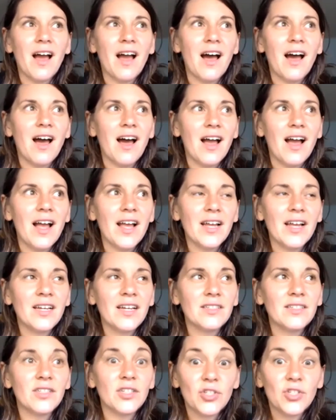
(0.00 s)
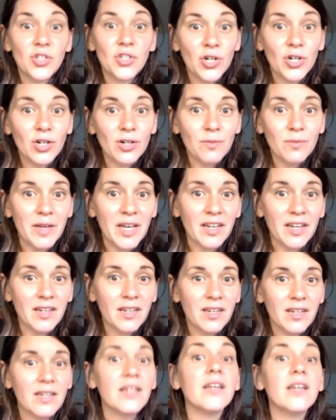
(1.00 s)
I
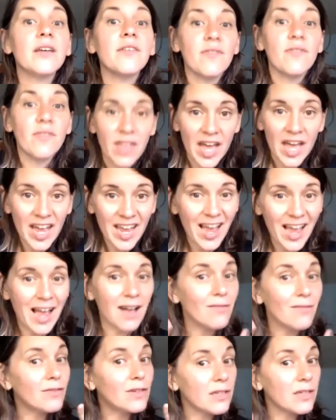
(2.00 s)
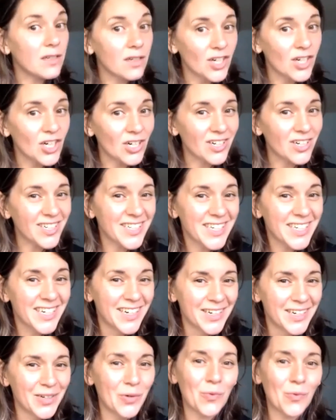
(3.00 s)
determine if they have learned
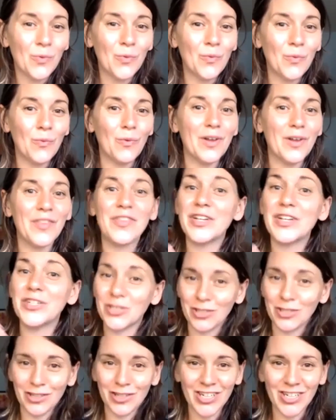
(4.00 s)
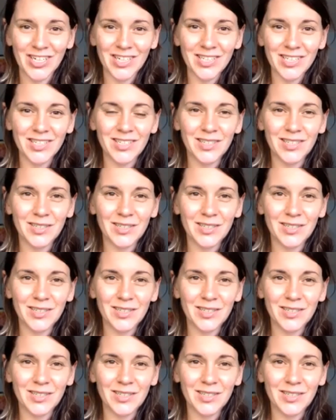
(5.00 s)
what they should learn?